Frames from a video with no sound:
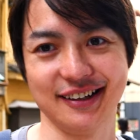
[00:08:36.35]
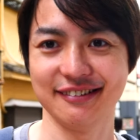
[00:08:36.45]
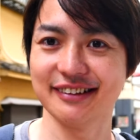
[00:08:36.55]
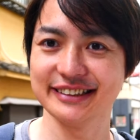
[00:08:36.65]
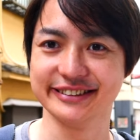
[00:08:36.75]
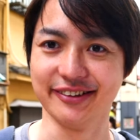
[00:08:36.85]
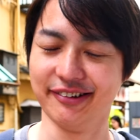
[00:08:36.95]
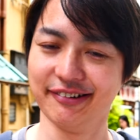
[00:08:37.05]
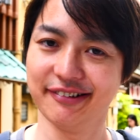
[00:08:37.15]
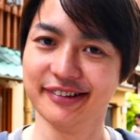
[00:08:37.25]
Alright,
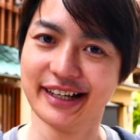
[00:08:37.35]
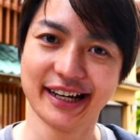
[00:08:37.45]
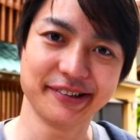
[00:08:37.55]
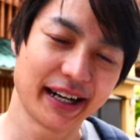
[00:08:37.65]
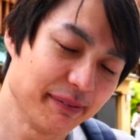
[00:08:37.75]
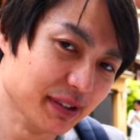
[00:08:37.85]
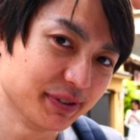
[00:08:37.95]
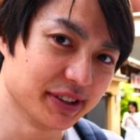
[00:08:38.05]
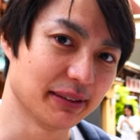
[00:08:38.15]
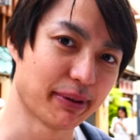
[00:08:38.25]
so now I
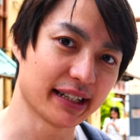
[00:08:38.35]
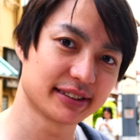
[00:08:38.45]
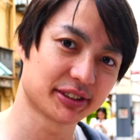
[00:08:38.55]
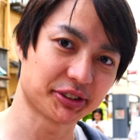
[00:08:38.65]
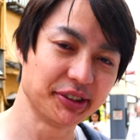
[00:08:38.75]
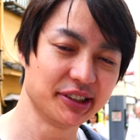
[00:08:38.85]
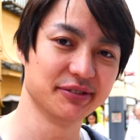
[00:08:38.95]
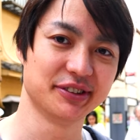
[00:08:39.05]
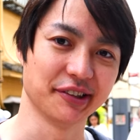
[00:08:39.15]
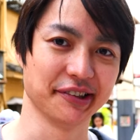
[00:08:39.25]
move to the back street
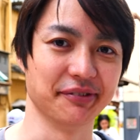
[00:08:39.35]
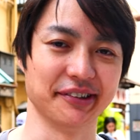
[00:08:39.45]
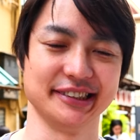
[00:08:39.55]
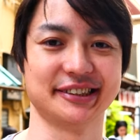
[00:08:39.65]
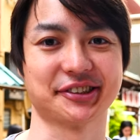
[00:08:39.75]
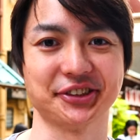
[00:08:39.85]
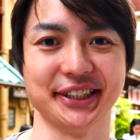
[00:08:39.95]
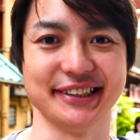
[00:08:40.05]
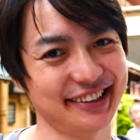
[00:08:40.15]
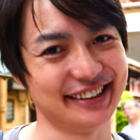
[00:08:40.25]
of Dotonbori
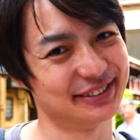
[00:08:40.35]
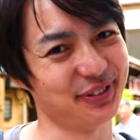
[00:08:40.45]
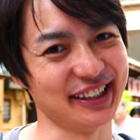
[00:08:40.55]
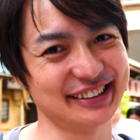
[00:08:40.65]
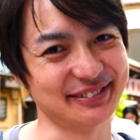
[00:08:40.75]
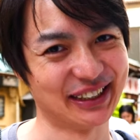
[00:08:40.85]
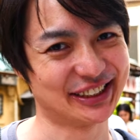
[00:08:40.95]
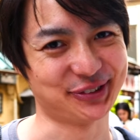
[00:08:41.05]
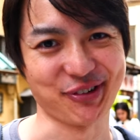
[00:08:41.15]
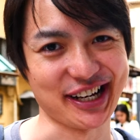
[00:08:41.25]
Street. This place
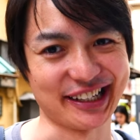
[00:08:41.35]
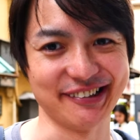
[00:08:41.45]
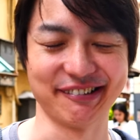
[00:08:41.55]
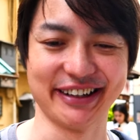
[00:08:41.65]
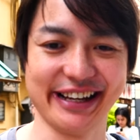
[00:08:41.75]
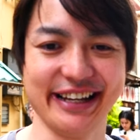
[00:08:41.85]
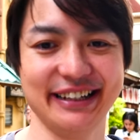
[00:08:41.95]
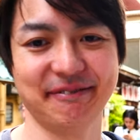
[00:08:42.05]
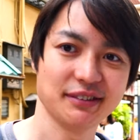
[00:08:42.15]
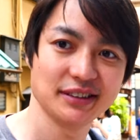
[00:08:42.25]
much quiet,
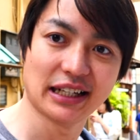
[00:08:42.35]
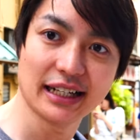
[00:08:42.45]
right? Well,